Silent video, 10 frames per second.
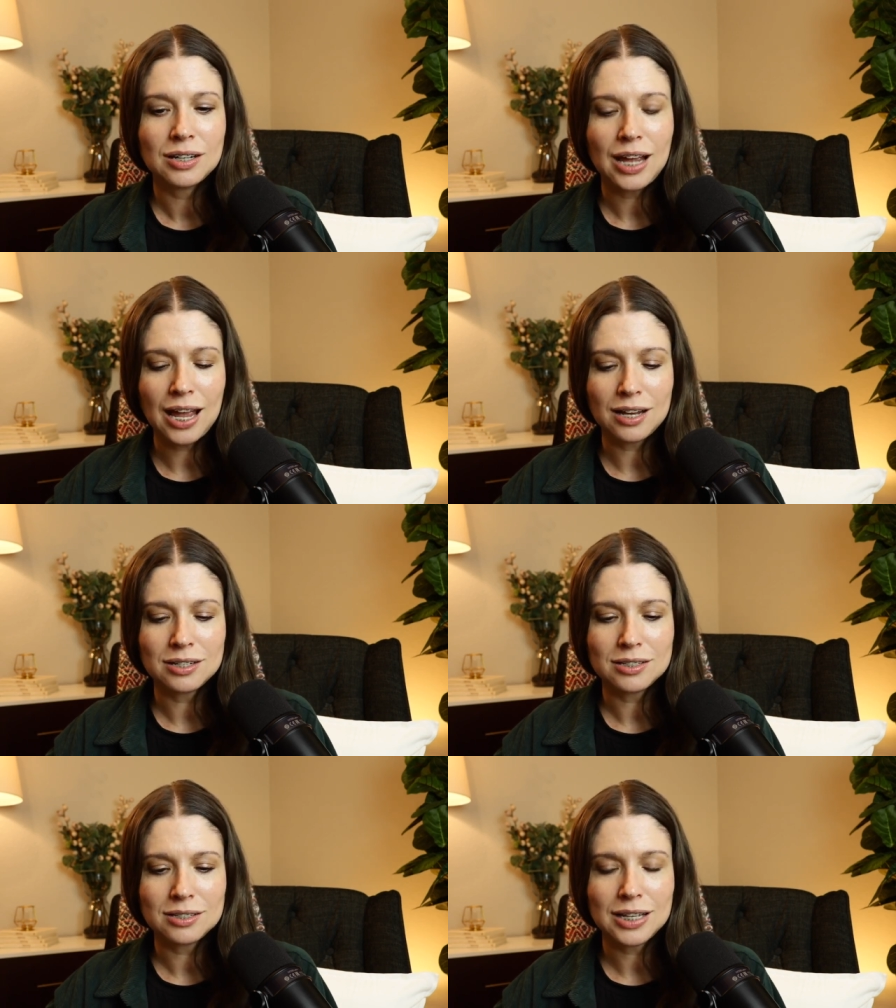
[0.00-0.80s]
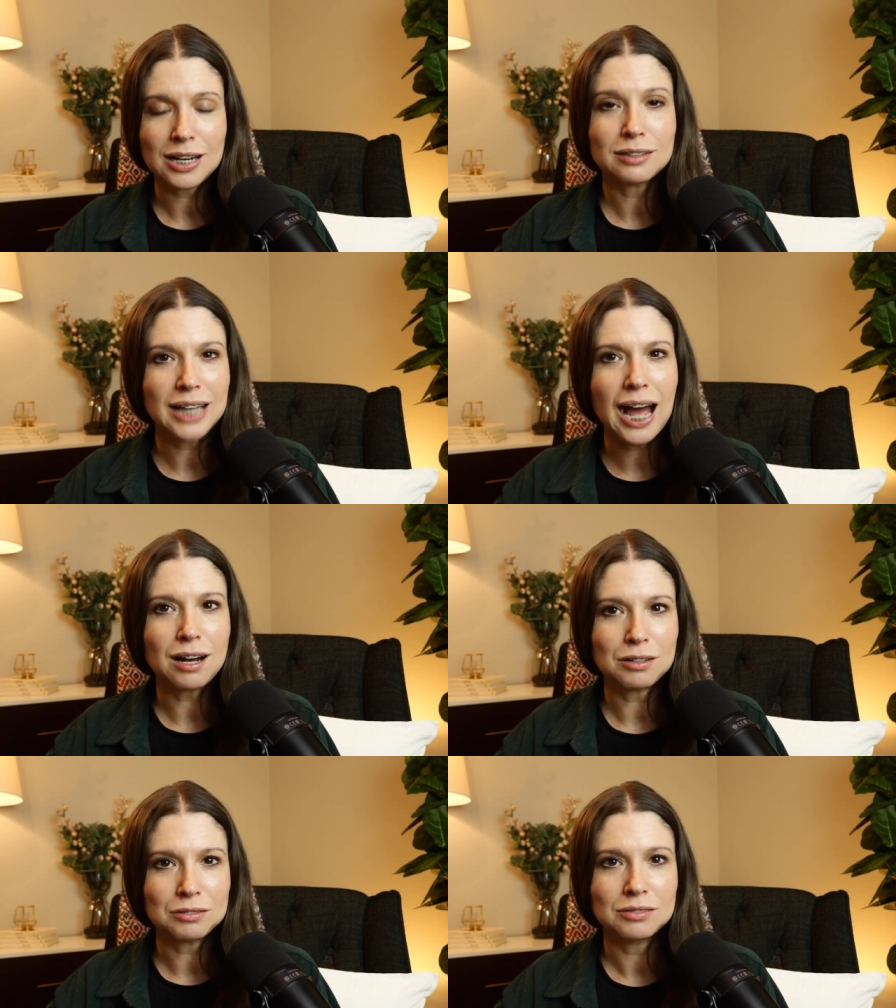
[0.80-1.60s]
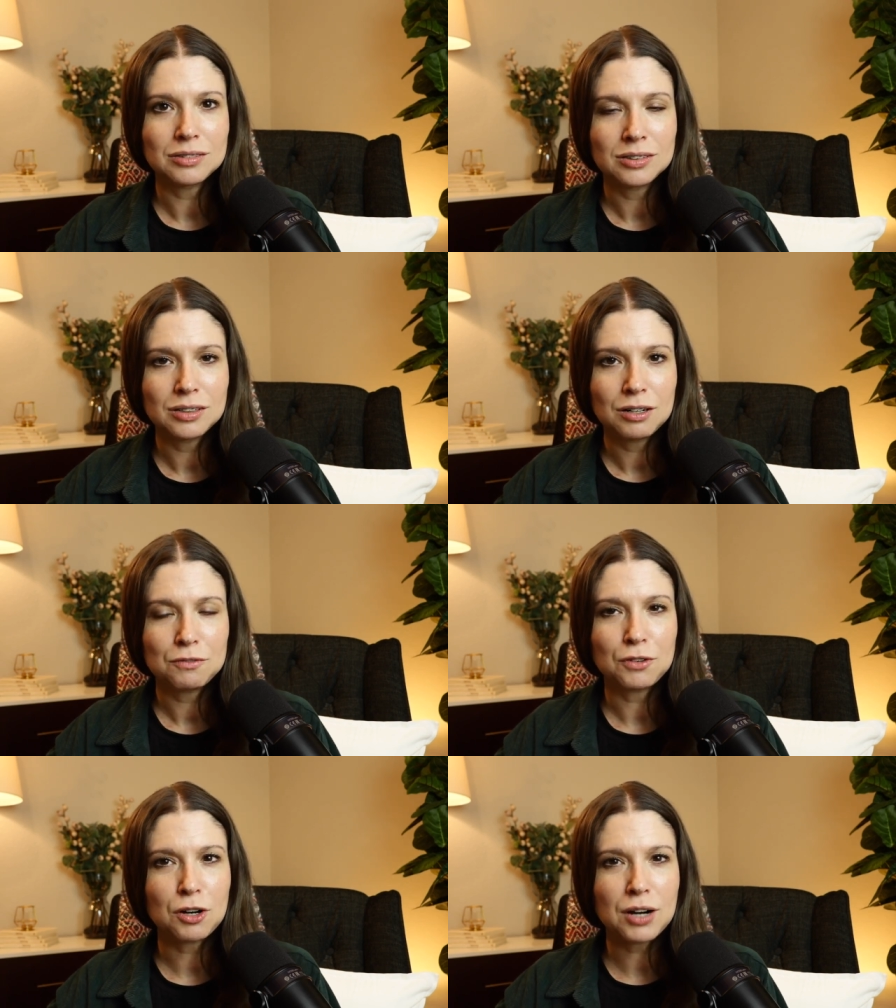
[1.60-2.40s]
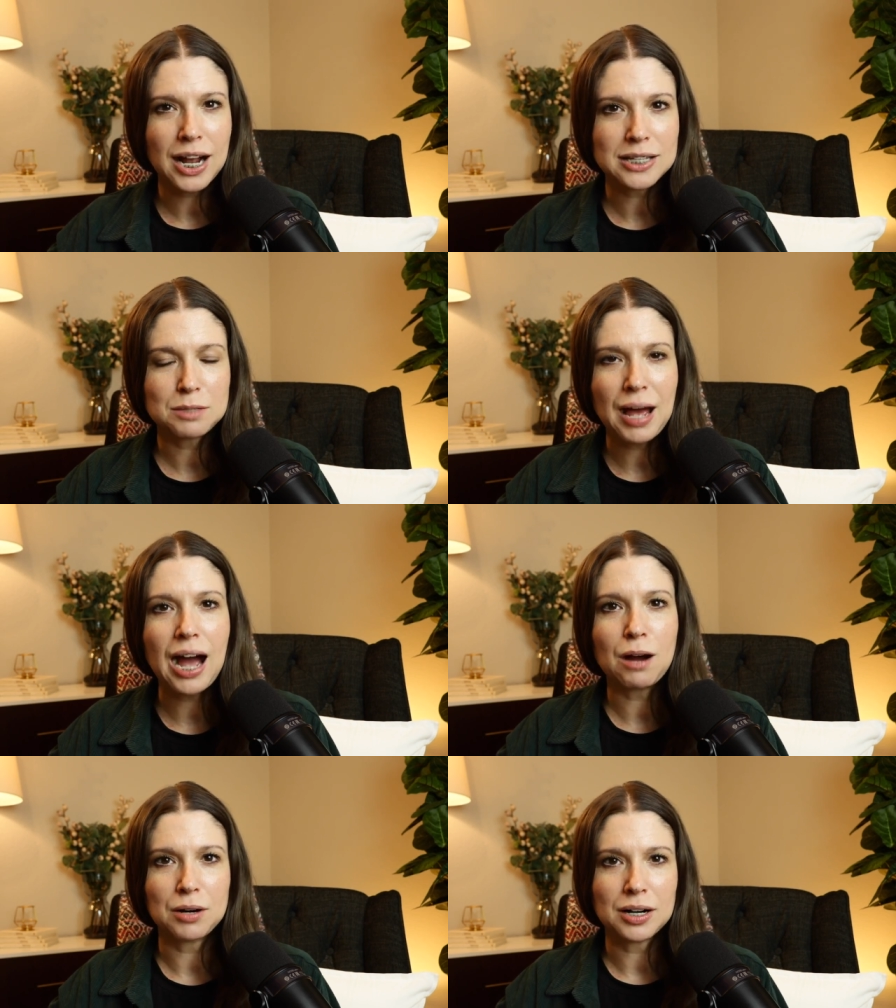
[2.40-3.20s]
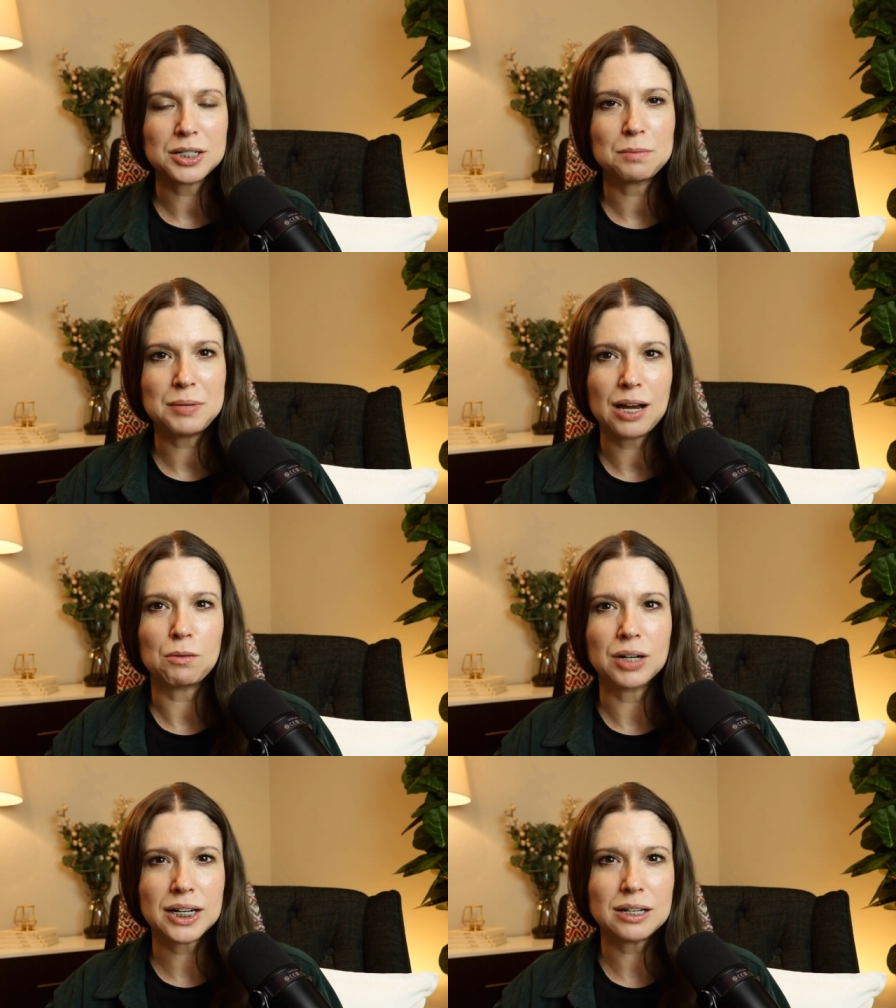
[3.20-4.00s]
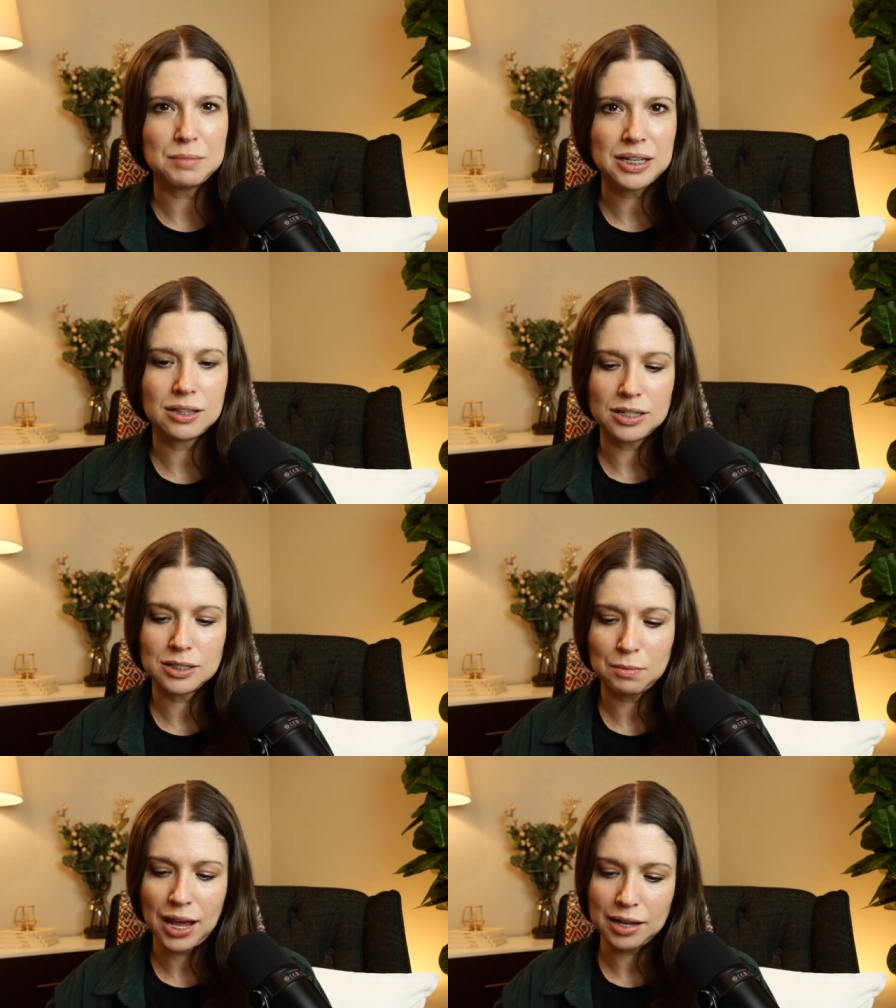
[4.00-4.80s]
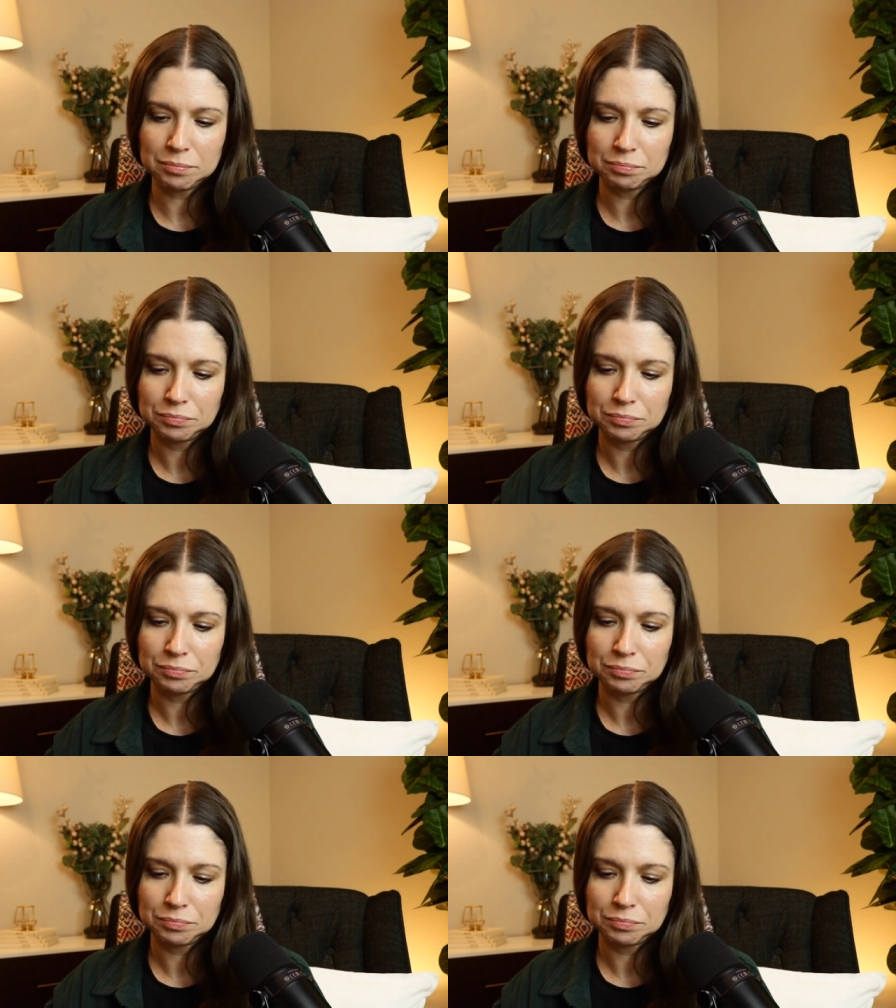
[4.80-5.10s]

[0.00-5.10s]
and that allow for Christ's power to be at work in me in this way.